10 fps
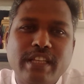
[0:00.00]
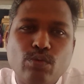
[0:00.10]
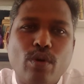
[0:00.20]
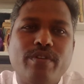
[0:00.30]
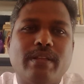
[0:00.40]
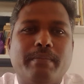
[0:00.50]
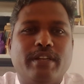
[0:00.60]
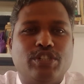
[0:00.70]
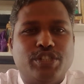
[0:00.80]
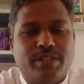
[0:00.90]
over the
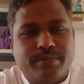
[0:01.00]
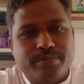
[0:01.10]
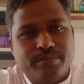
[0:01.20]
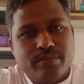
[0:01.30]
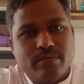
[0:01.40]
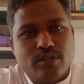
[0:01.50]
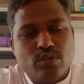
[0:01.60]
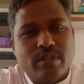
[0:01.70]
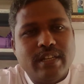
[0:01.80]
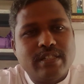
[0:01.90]
bridge,
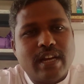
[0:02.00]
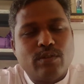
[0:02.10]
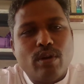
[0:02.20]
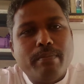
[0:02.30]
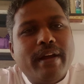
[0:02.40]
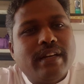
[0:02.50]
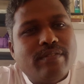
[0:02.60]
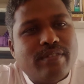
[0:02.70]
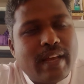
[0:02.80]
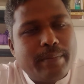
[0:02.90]
so that at one point
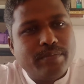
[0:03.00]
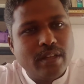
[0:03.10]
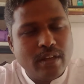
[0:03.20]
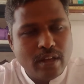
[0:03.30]
of time